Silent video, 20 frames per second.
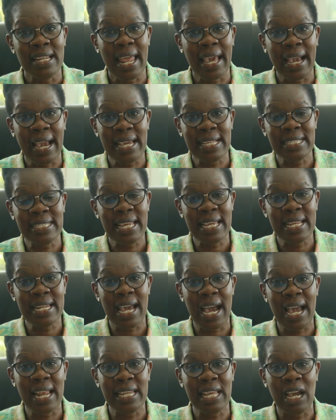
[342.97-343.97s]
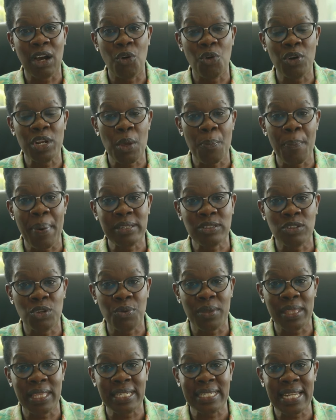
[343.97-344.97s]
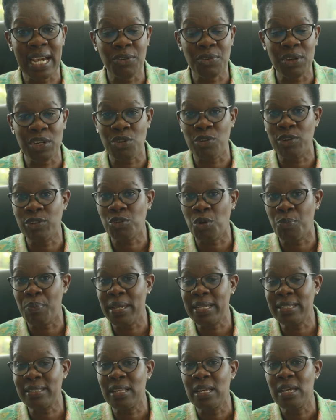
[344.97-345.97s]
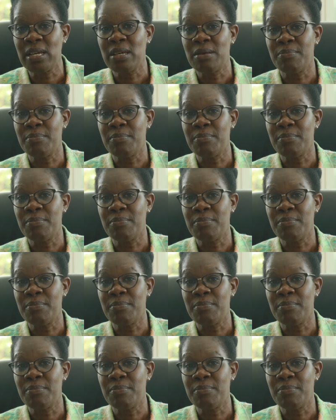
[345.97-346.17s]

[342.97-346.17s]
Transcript: Like I said earlier on, a person with integrity also makes